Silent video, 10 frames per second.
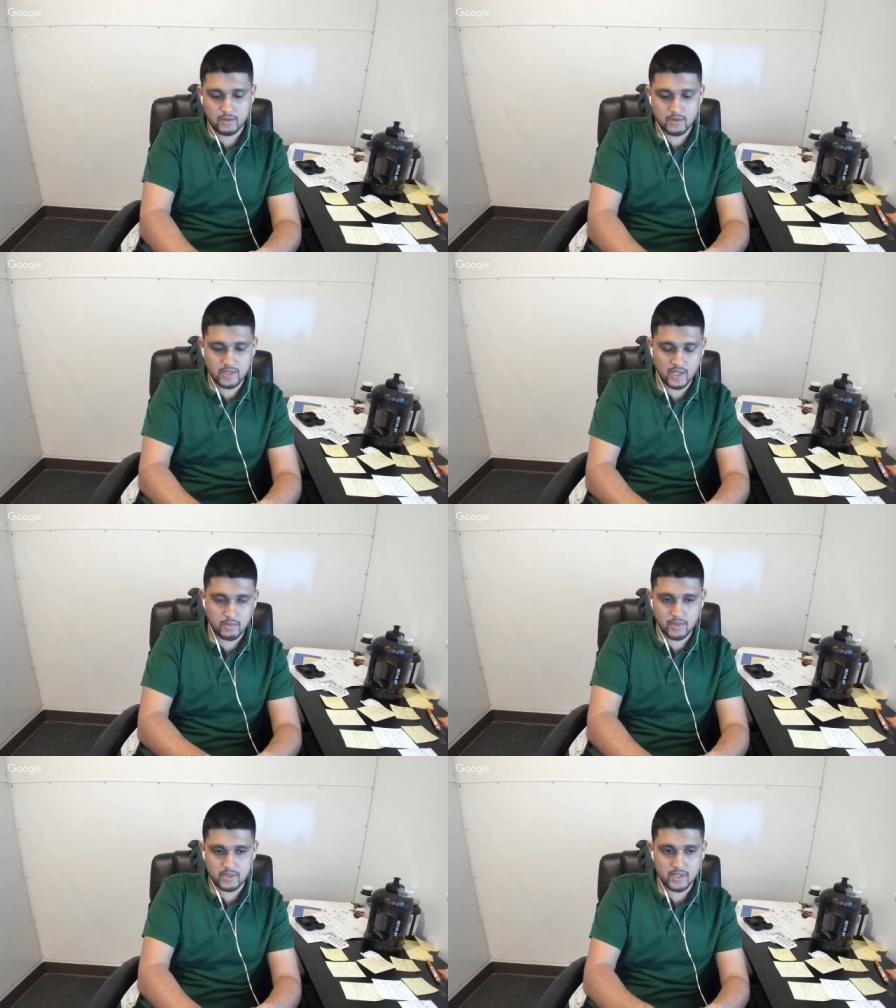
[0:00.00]
save
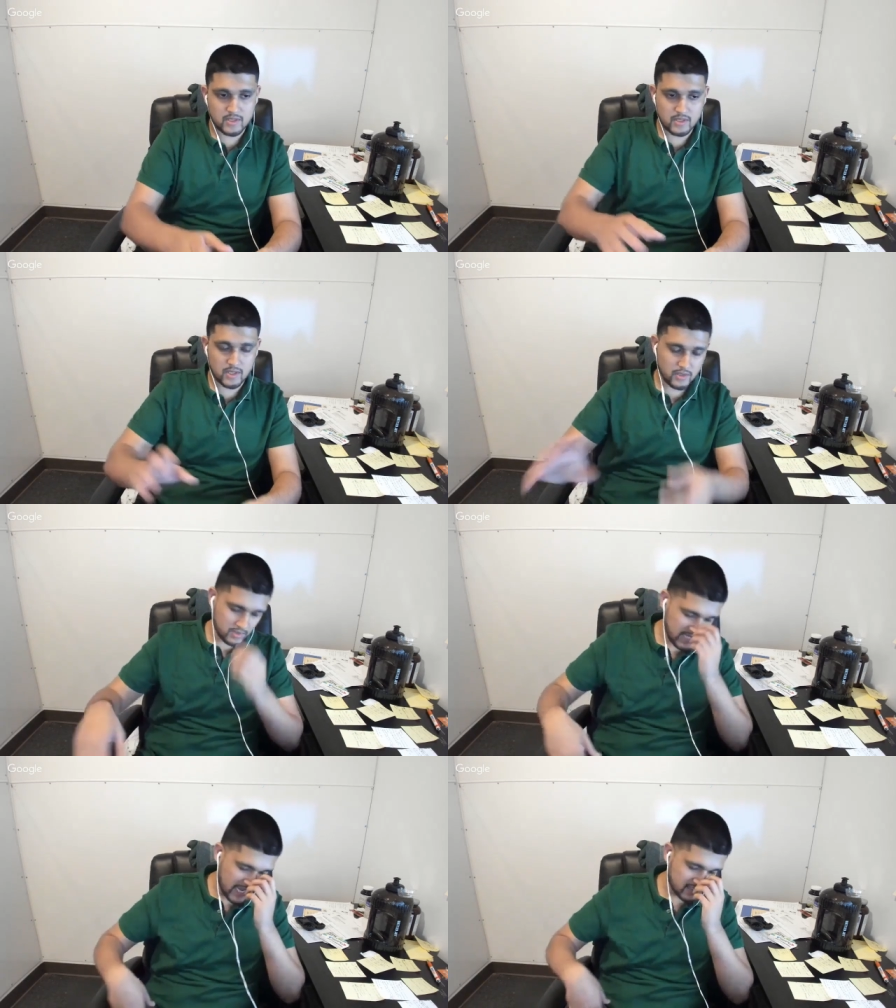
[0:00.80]
your business, uh,
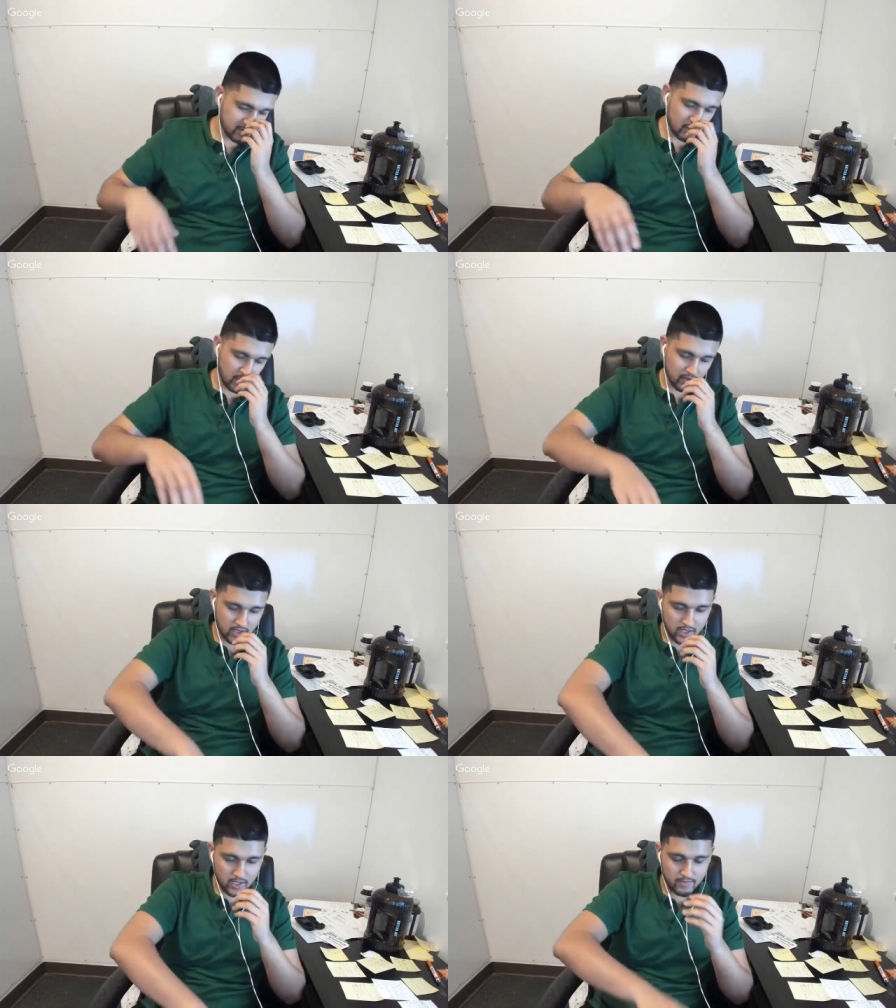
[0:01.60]
those tasks for
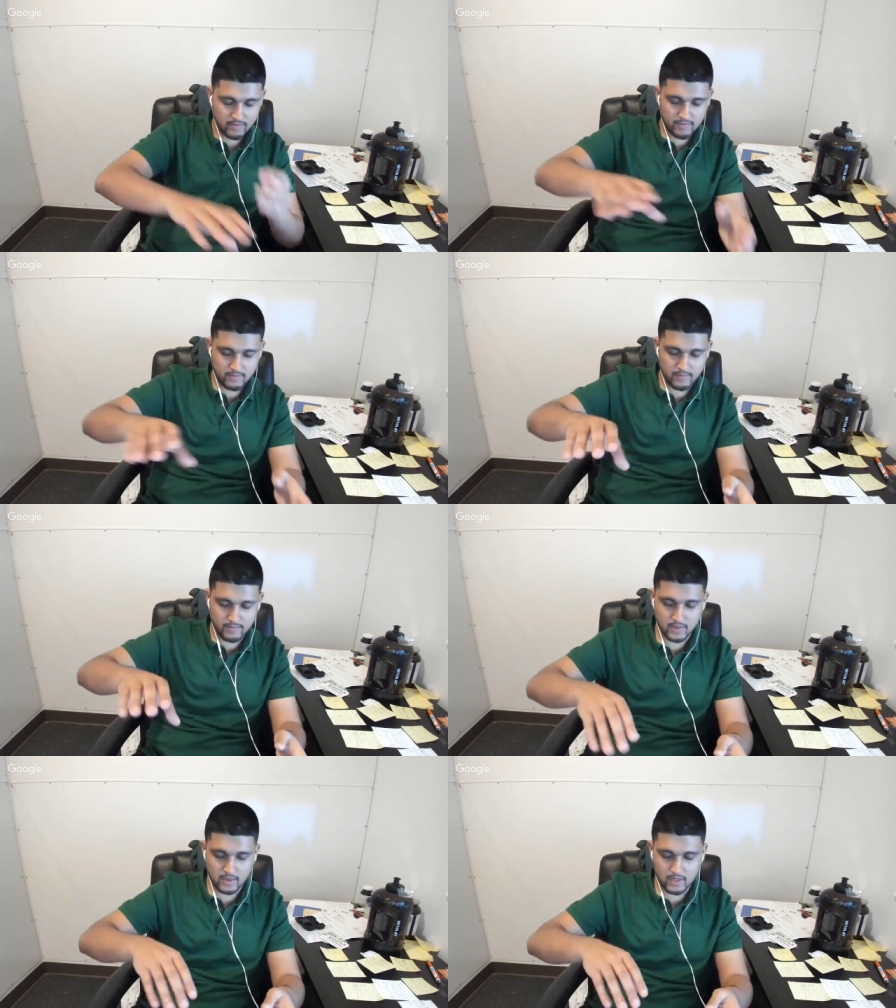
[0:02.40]
um,
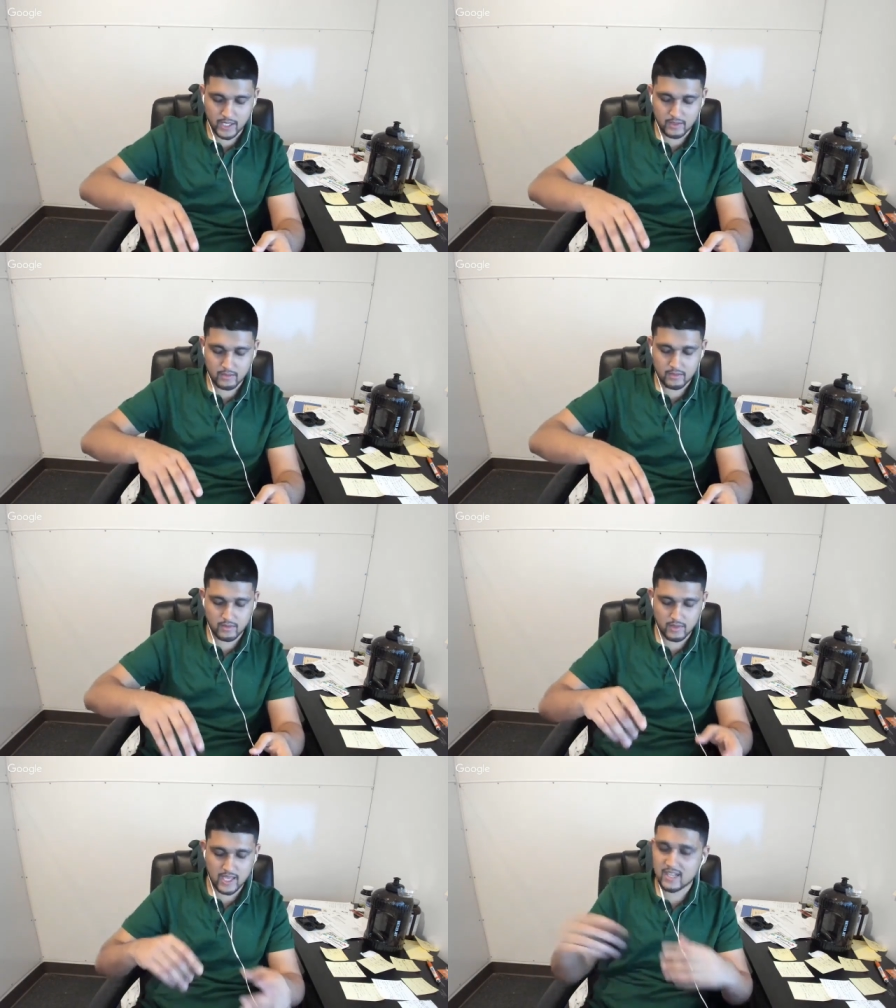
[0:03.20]
like
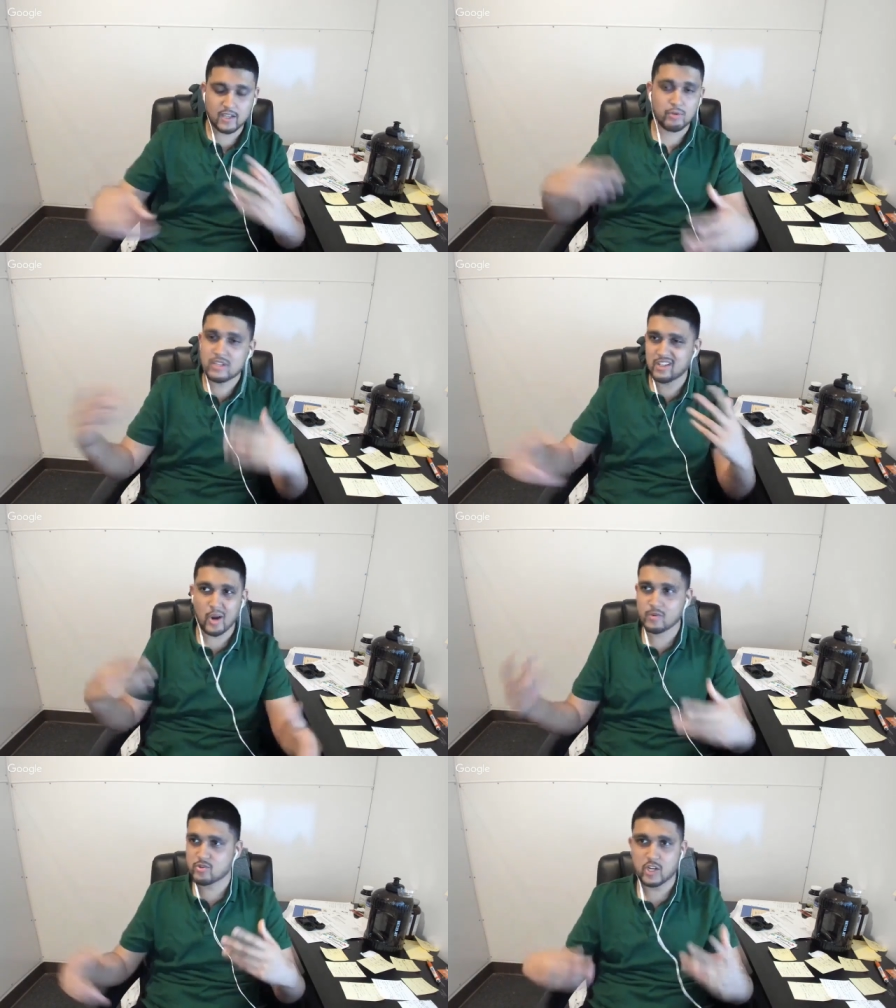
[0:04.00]
anything retail
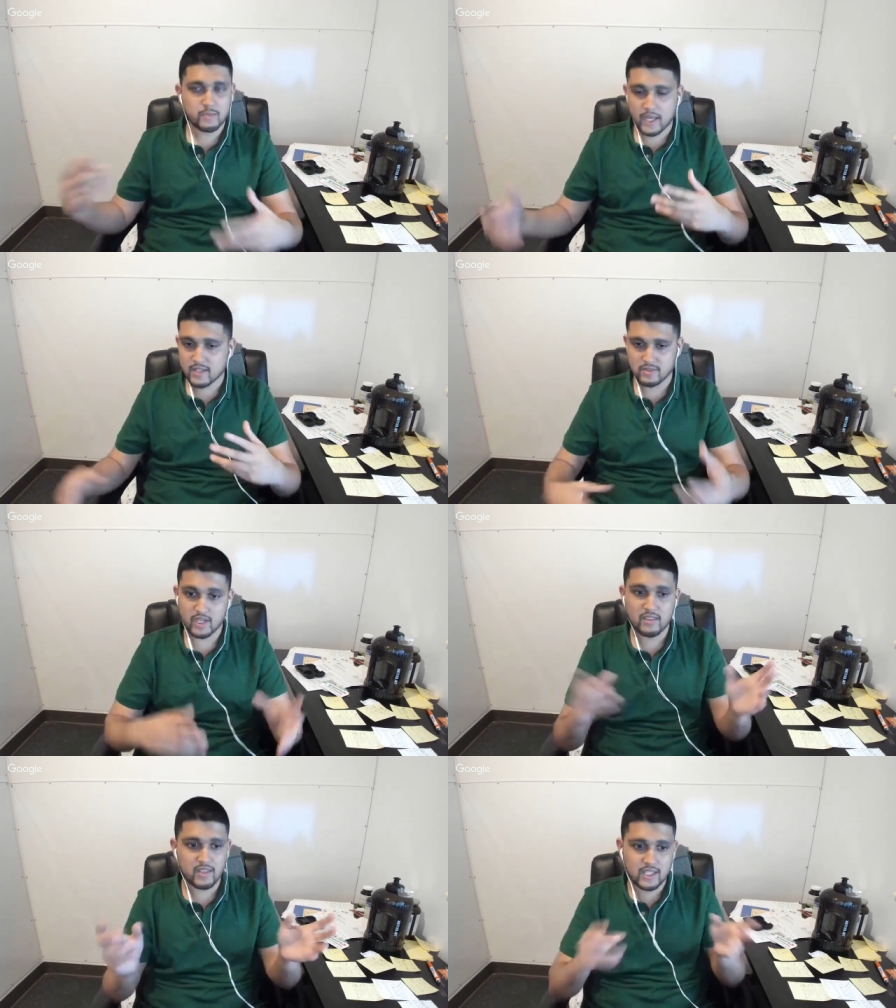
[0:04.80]
arbitrage based or
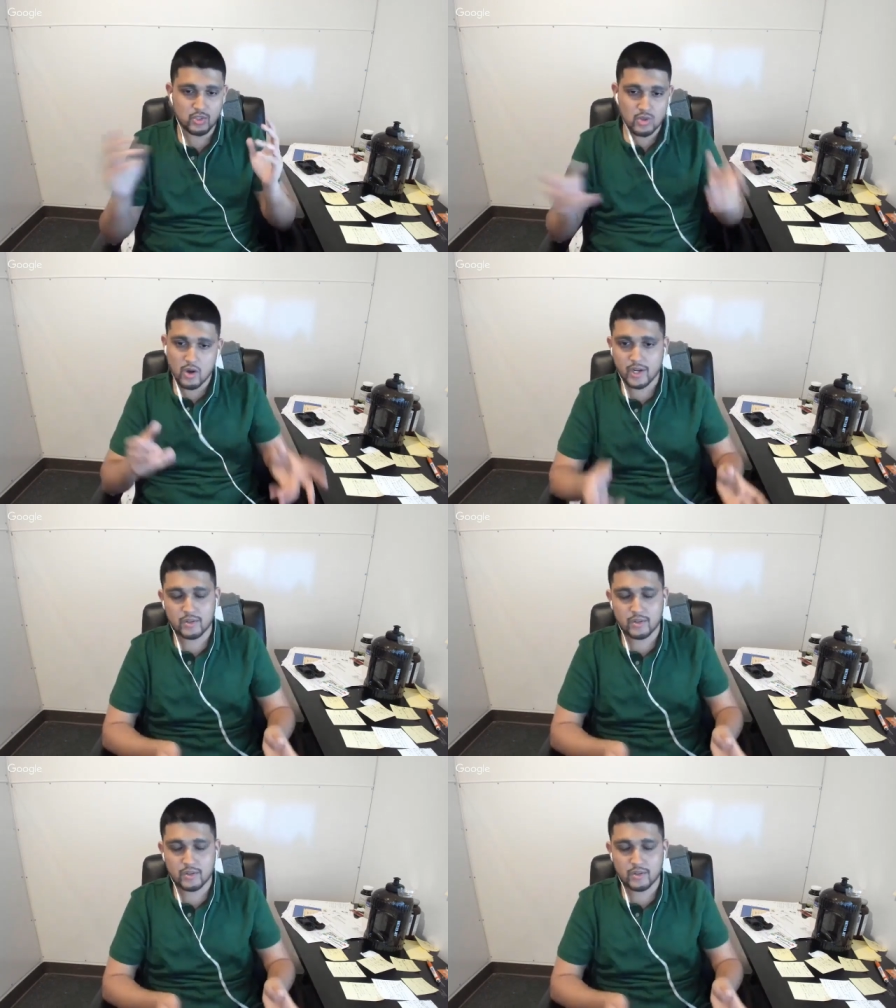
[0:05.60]
anything that you know how